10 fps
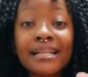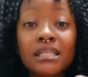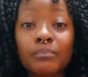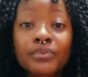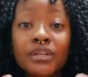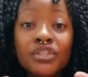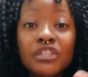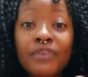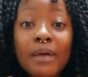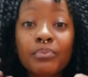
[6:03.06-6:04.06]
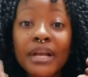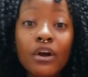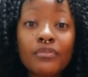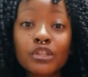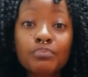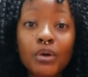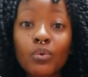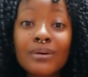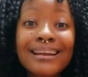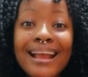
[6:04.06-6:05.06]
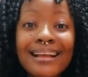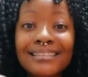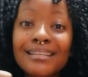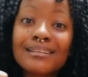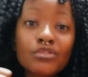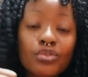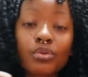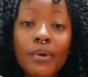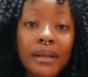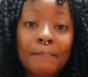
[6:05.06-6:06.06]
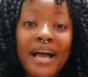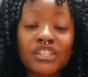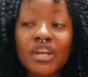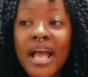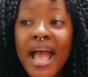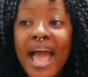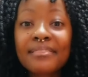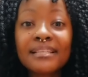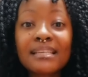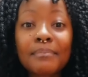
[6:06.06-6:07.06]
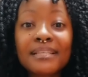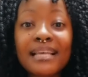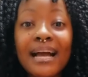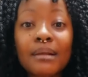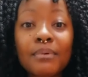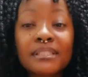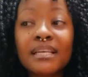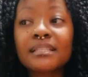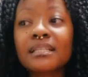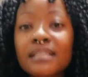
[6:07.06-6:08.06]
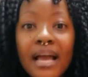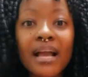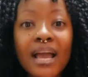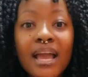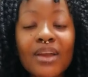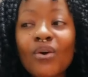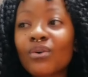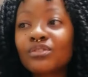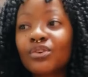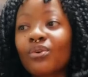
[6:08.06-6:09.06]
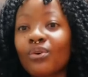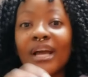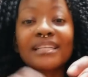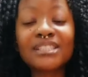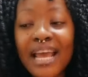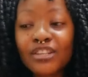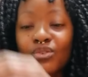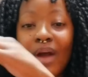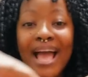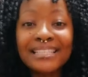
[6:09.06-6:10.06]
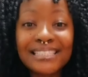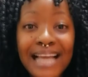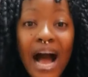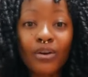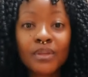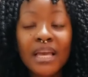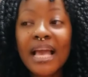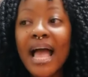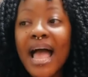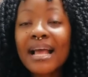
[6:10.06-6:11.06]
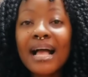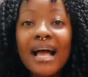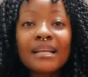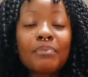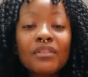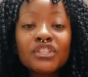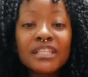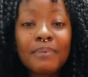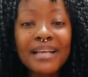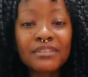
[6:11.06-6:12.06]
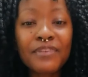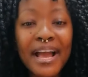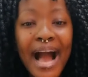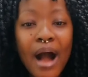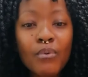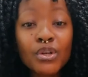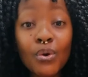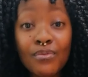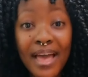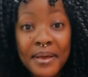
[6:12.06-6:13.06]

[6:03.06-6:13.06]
atom she's vibrating on the spot already to throw in a punch and then somebody's like karabo it's like yo joe it takes your hands down an apology is pacifying, I would know that